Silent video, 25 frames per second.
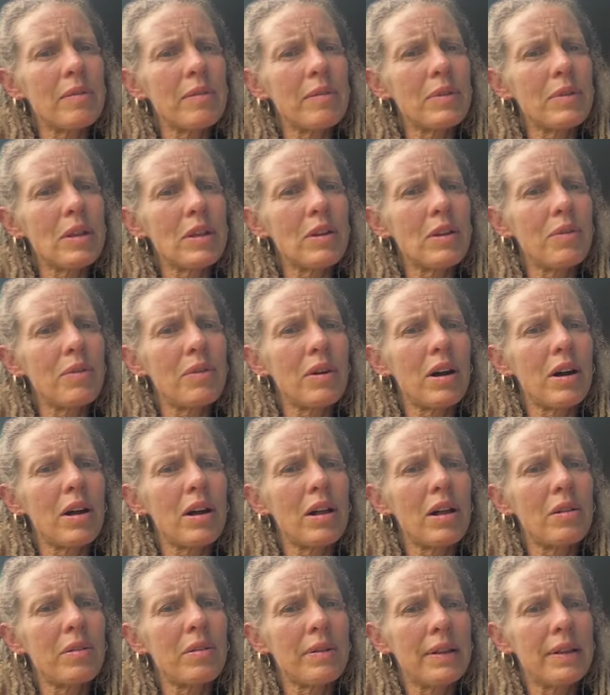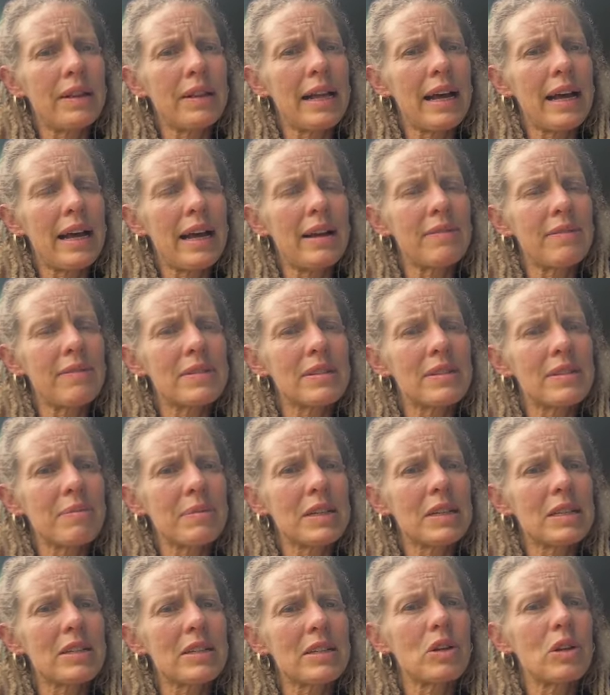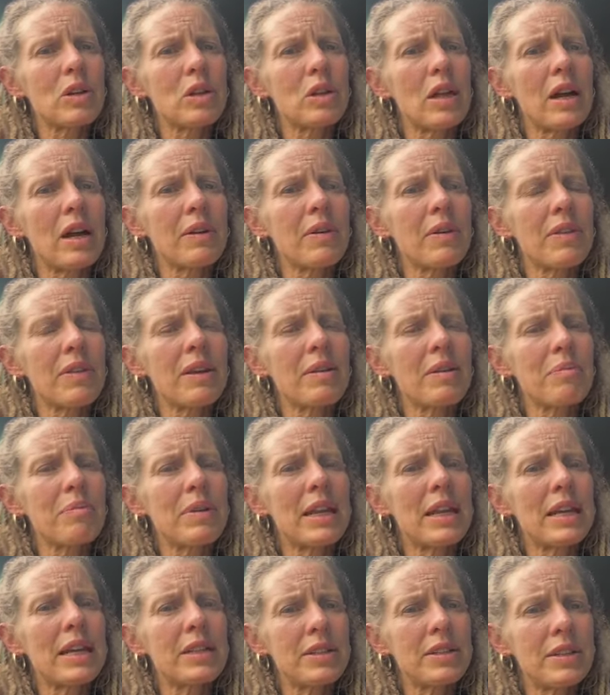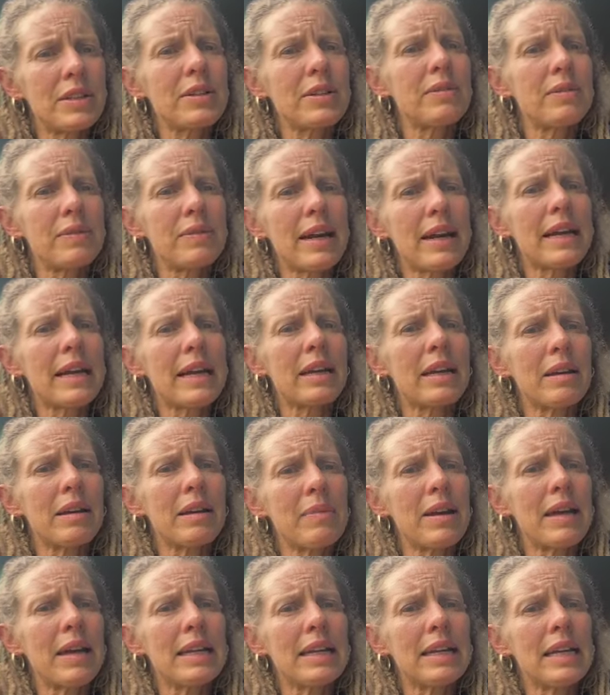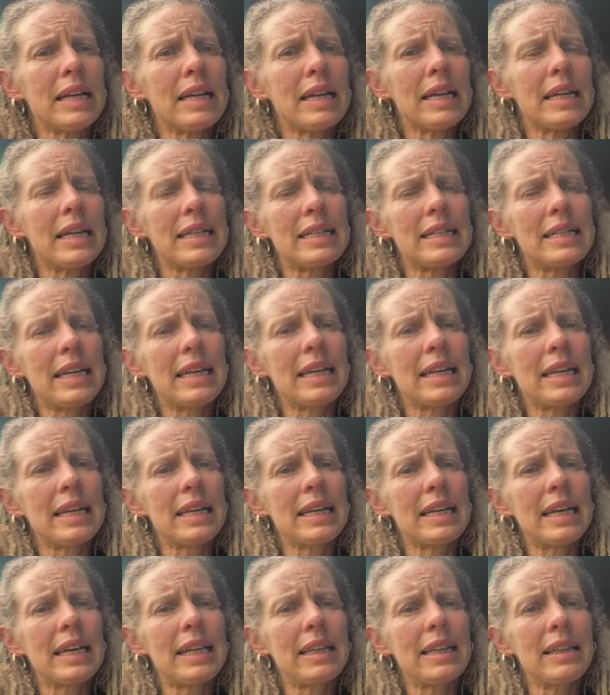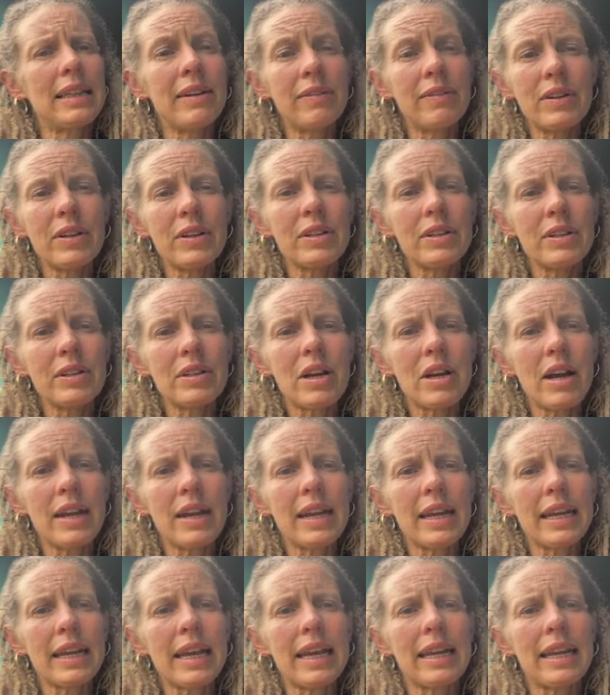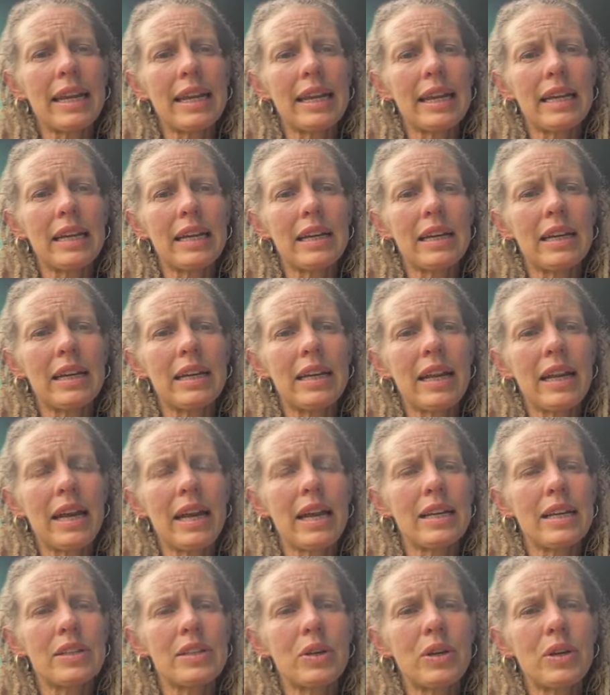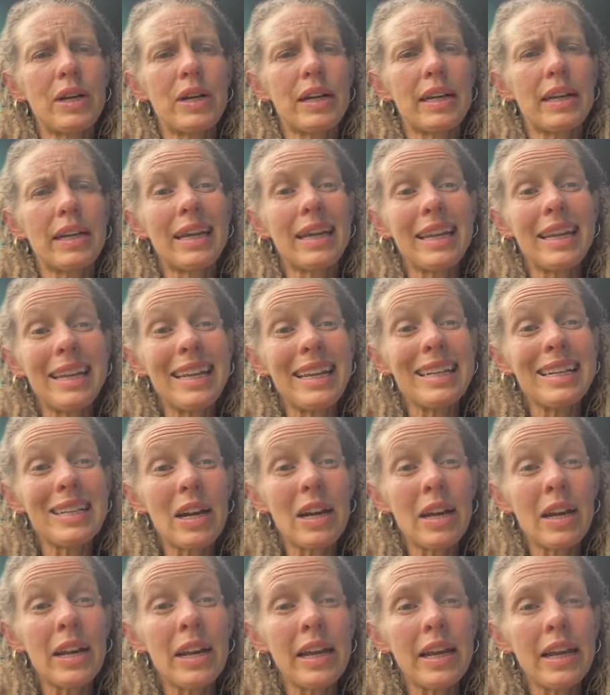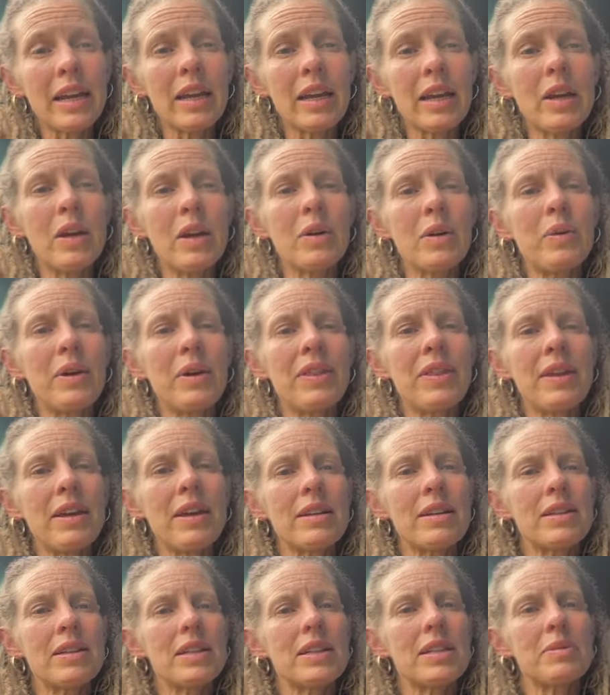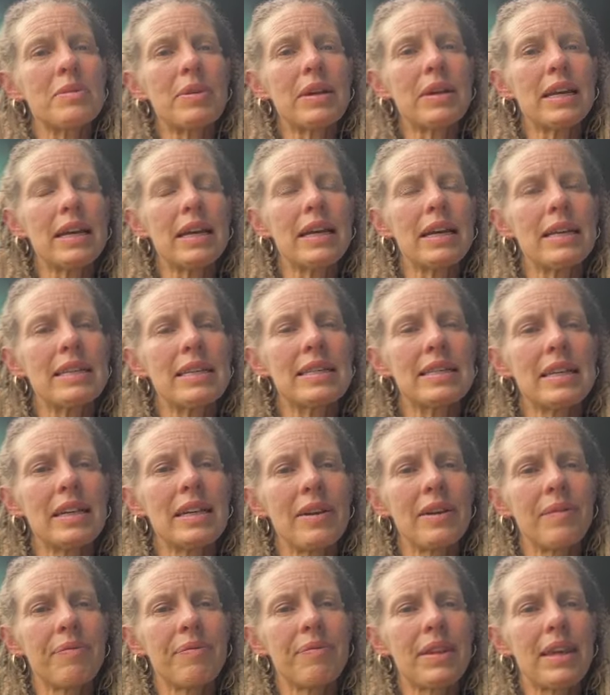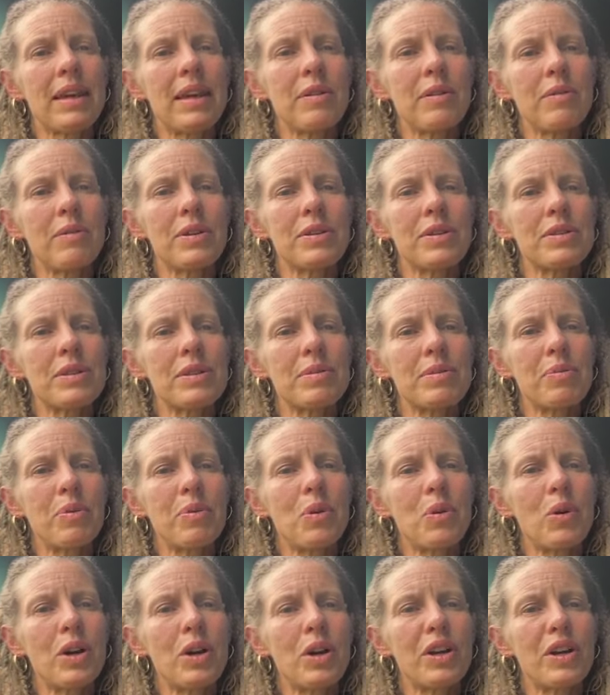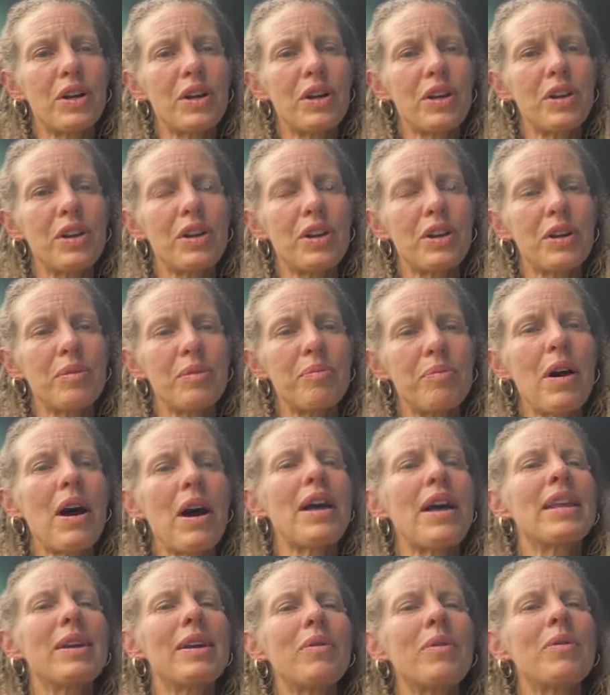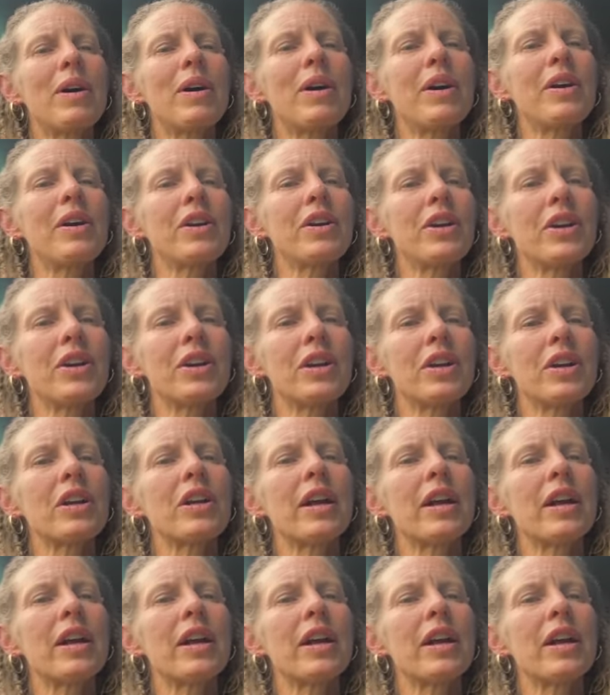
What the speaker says: you all will have something to go along with it, but I do recommend taking a liver tonic and or kidney tonic with it, just because it will support your body while you're